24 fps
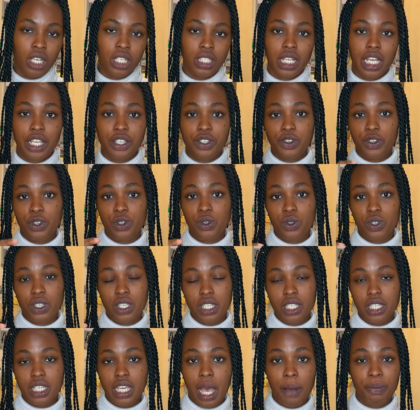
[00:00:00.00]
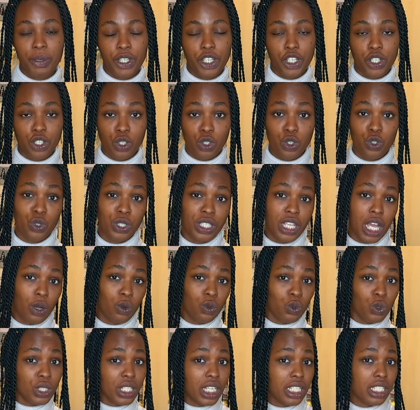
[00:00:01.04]
as you're using the application, you
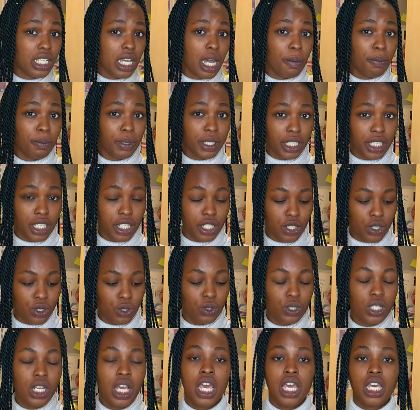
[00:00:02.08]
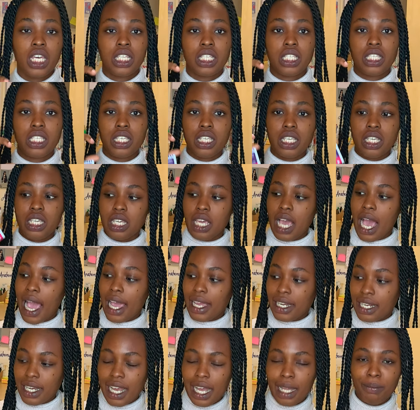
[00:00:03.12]
downloaded the application, the
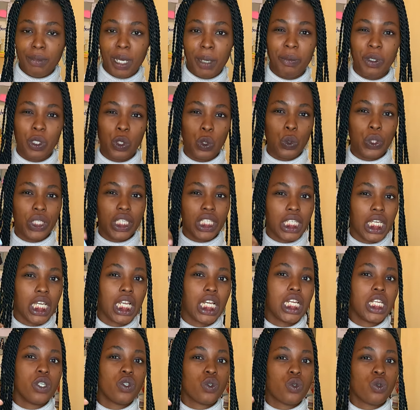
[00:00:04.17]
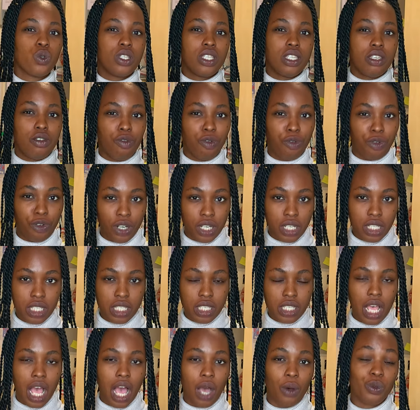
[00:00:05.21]
ID card might be looking a little
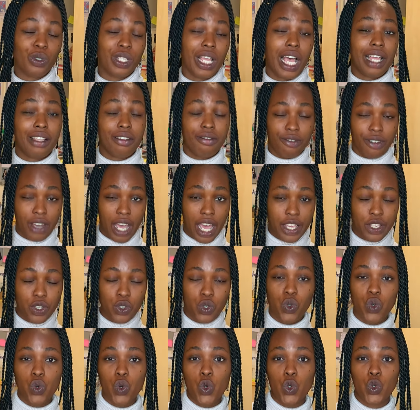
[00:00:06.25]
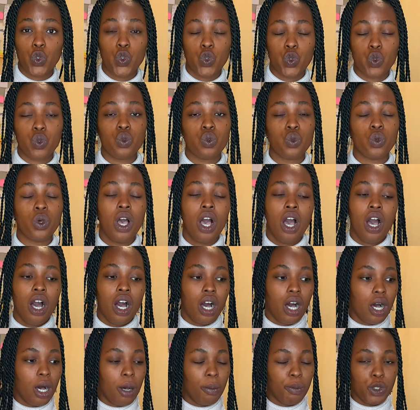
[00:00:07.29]
different. I would advise you go to
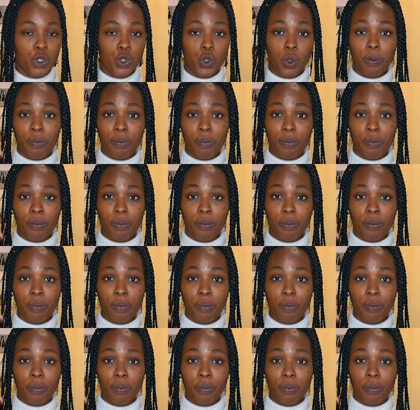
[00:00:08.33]
your